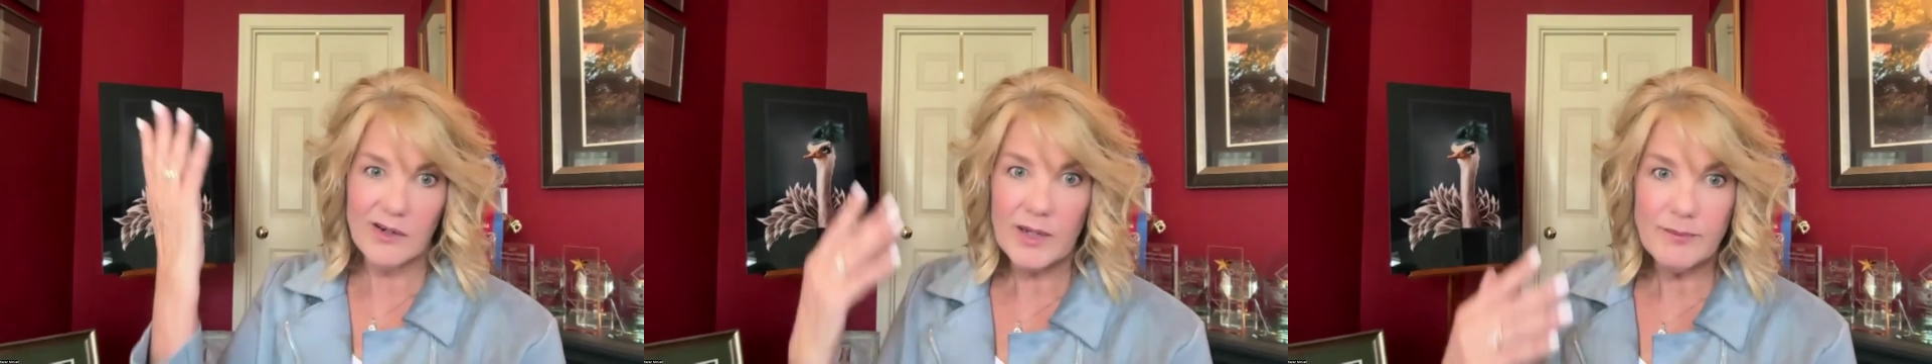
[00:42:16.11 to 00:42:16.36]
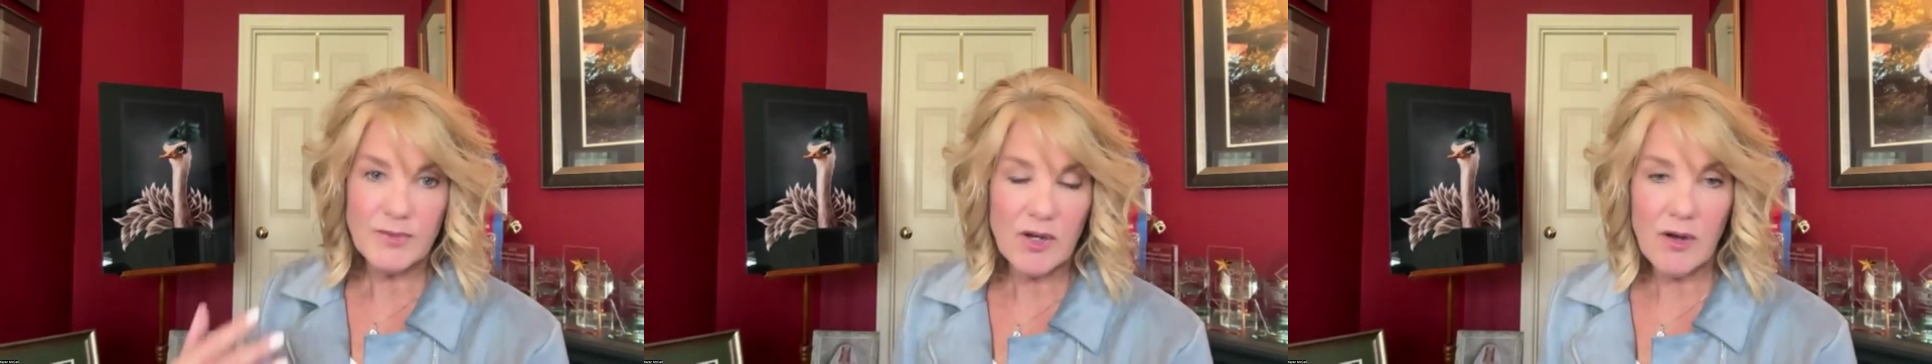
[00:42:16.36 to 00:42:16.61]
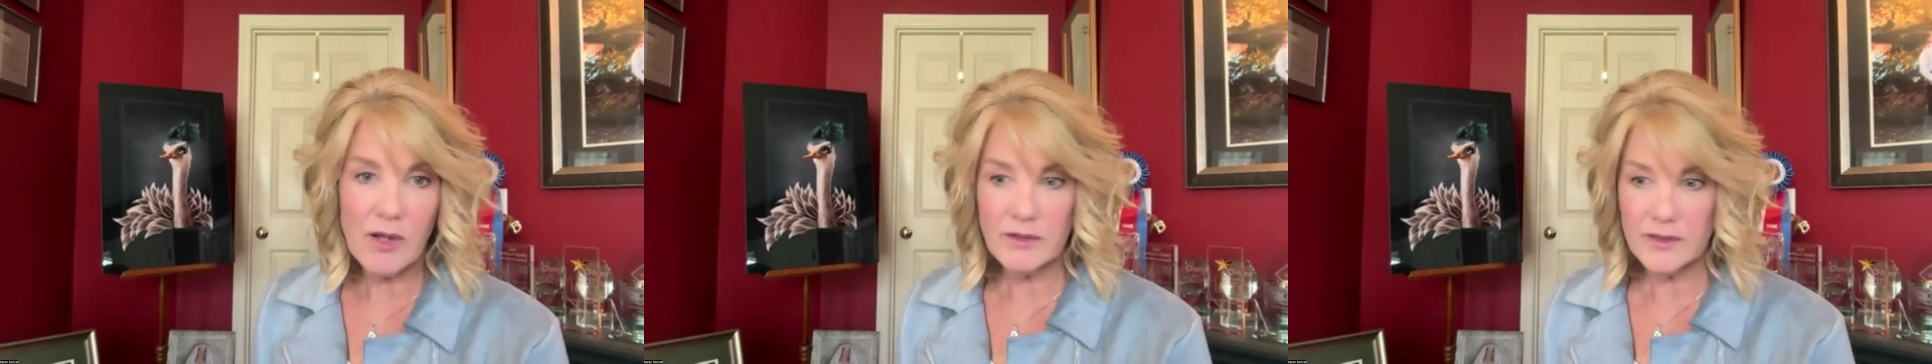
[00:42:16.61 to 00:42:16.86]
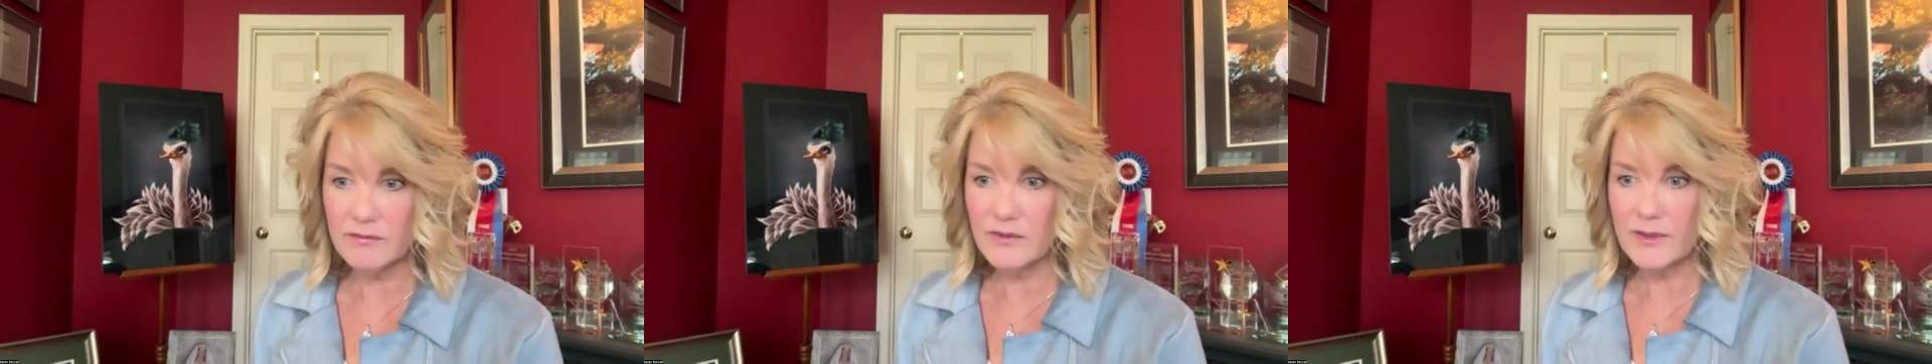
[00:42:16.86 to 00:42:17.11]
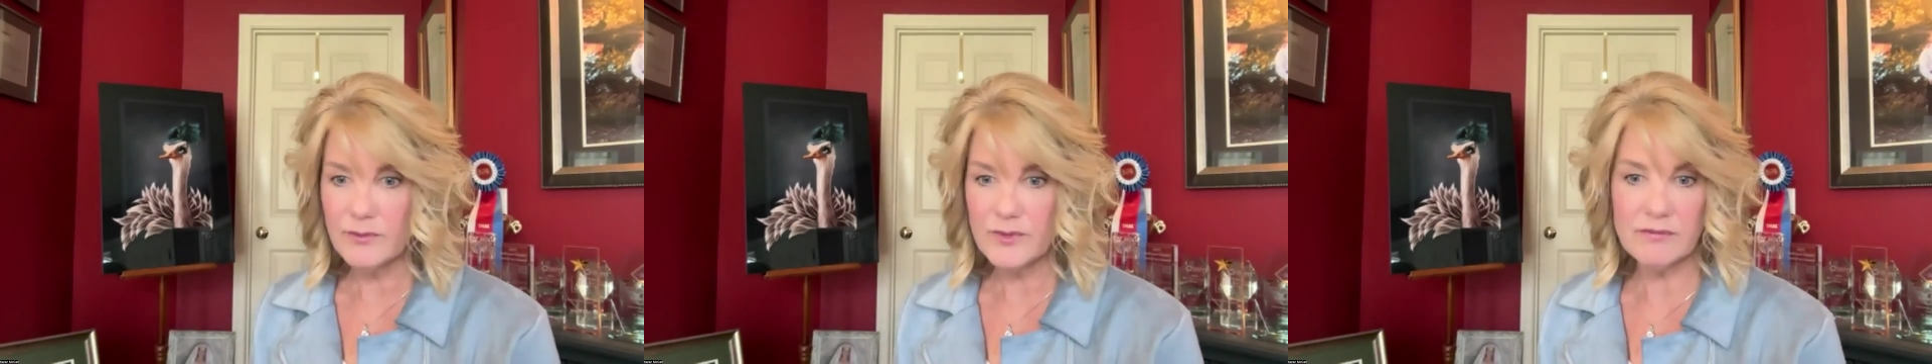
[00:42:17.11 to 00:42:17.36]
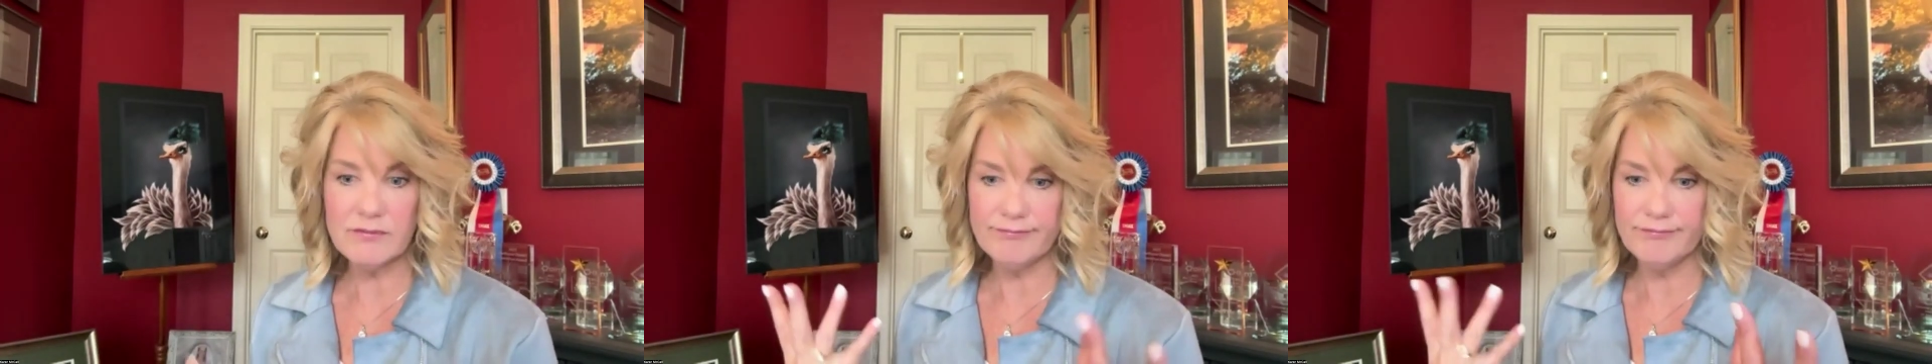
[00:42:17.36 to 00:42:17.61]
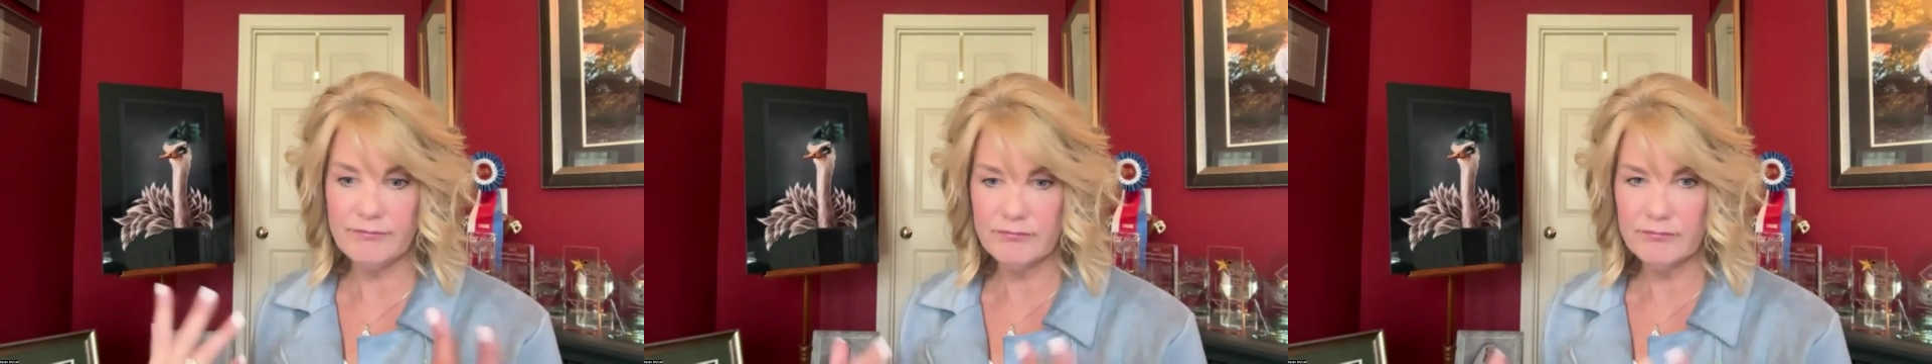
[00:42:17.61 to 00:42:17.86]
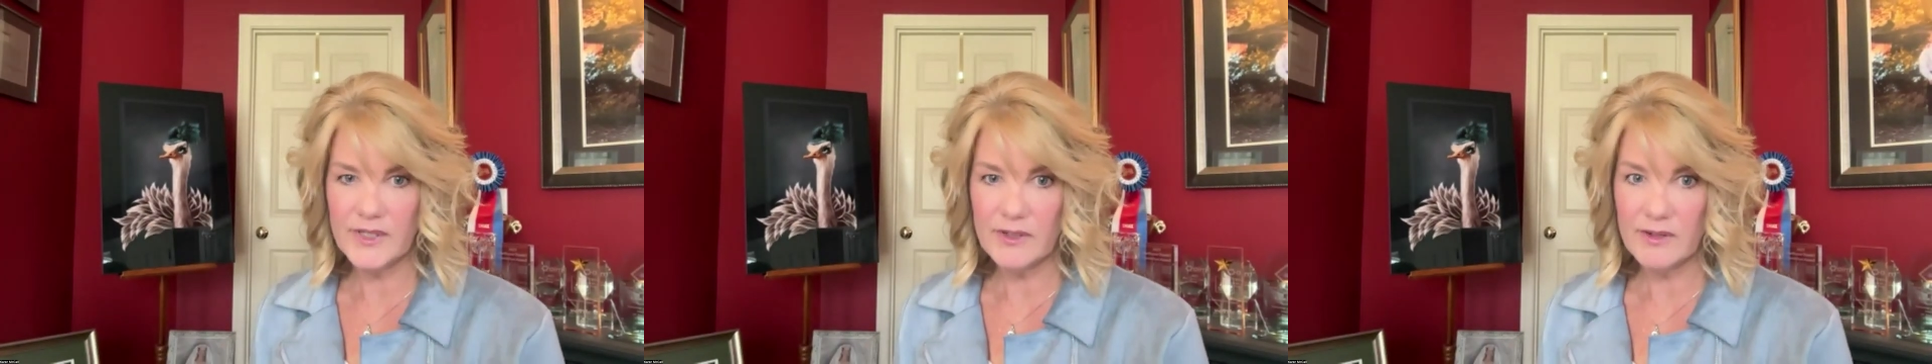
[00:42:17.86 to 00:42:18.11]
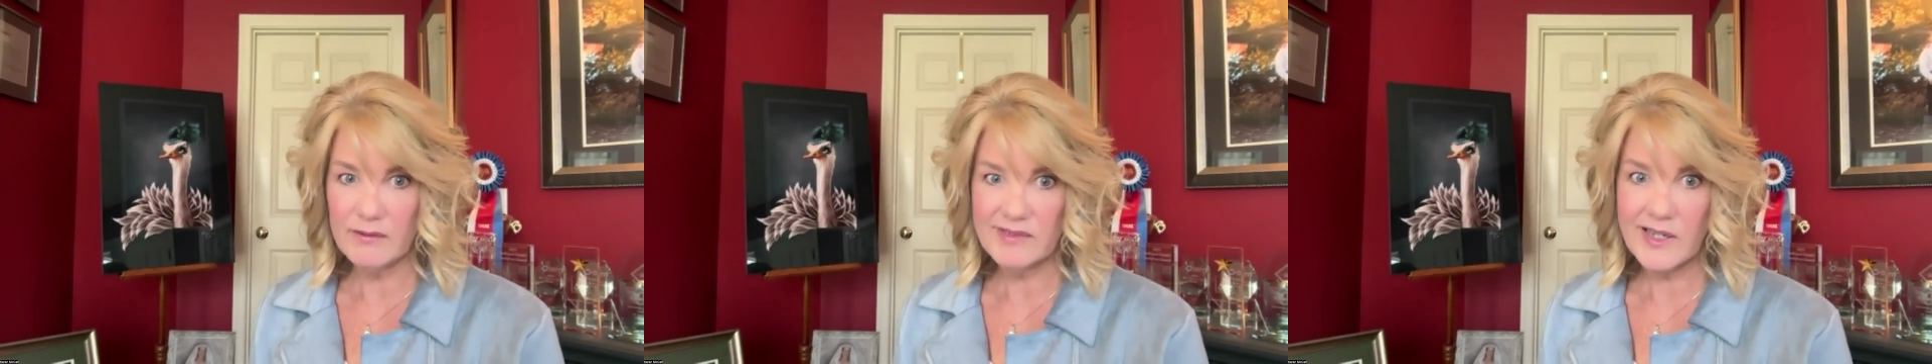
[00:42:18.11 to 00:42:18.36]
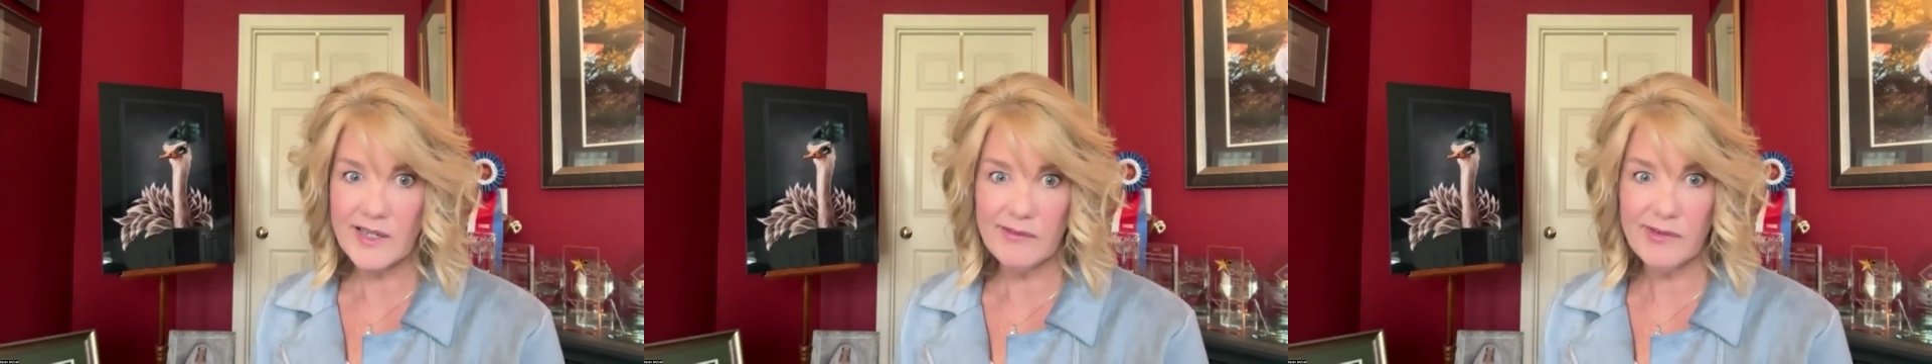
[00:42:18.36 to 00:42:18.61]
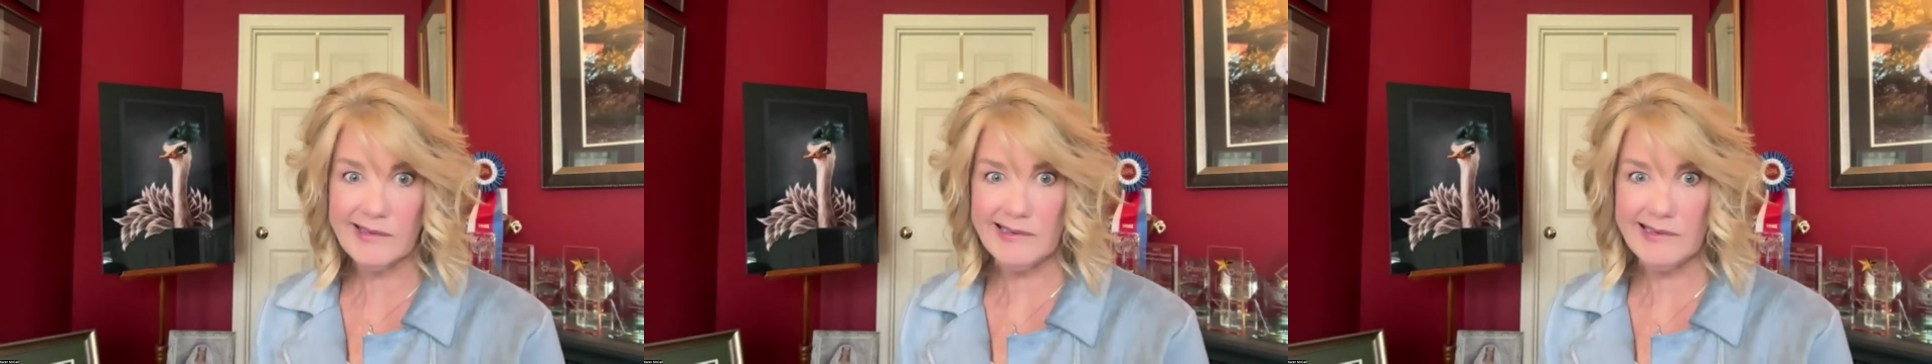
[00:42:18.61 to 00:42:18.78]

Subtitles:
I'm tall and I was, kind of a,